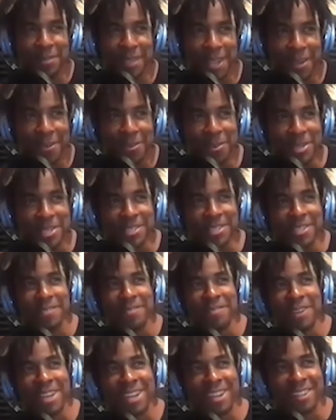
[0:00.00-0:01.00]
that wasn't
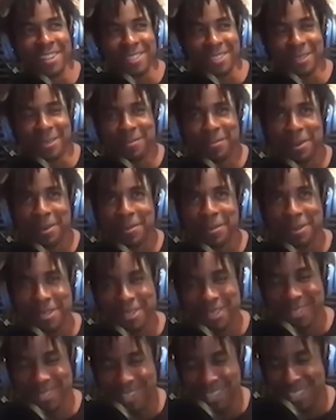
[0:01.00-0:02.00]
invited to the bubble,
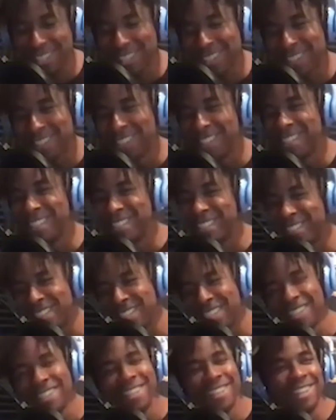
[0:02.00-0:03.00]
the Charlotte
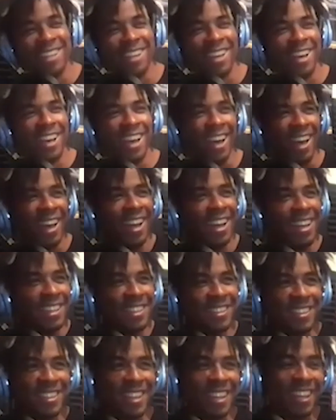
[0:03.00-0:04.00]
Hornets.
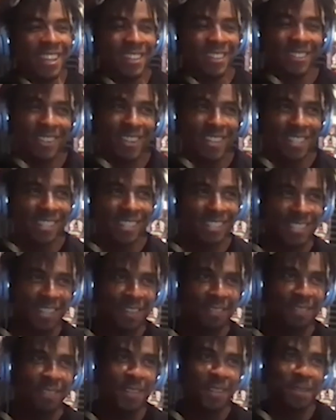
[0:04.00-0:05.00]
You can't draw this
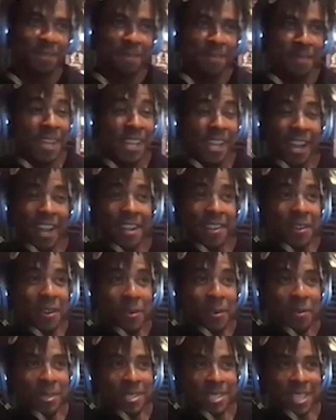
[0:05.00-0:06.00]
stuff up. Like, no
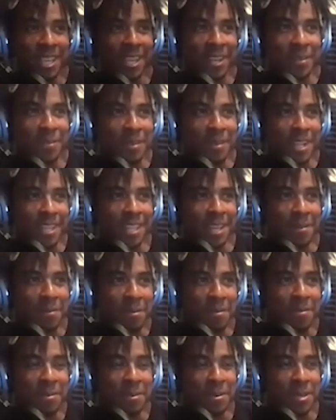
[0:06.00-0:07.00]
one was thinking about that
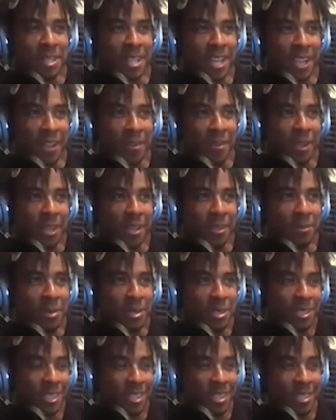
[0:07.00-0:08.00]
before. Like, okay, the
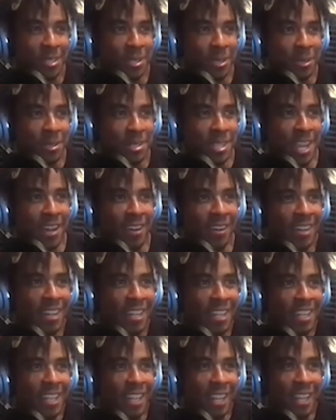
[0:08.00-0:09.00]
Wizards are gonna lose out,
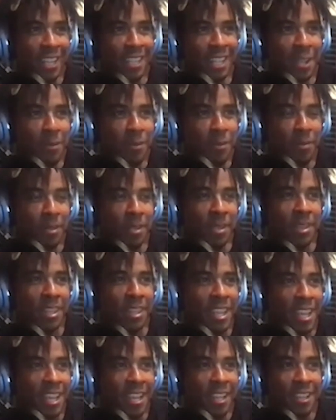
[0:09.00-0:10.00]
and
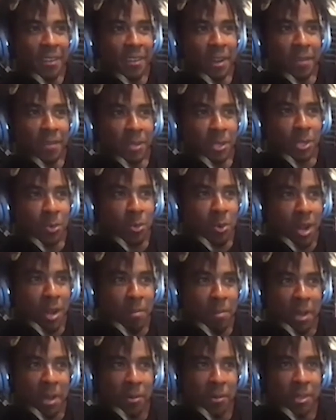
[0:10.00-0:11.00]
they'll have to
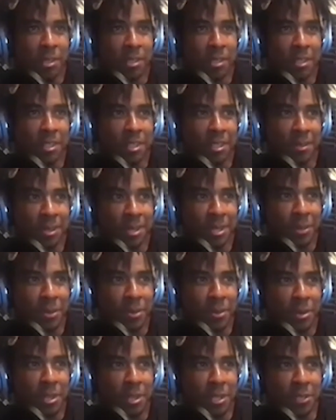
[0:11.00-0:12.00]
swap out with the
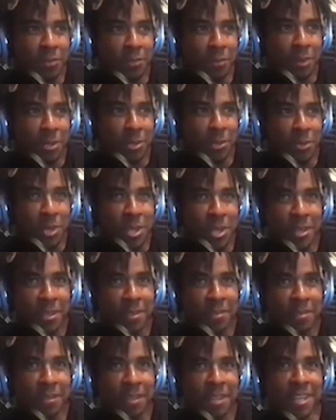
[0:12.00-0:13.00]
Hornets first week
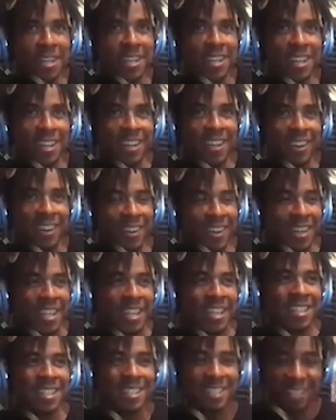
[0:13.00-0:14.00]
of
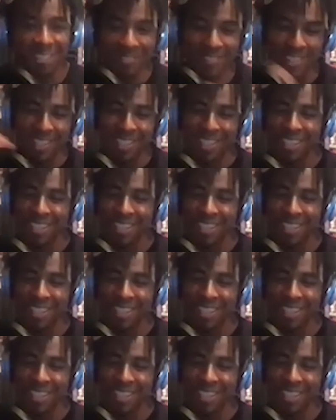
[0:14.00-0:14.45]
August. But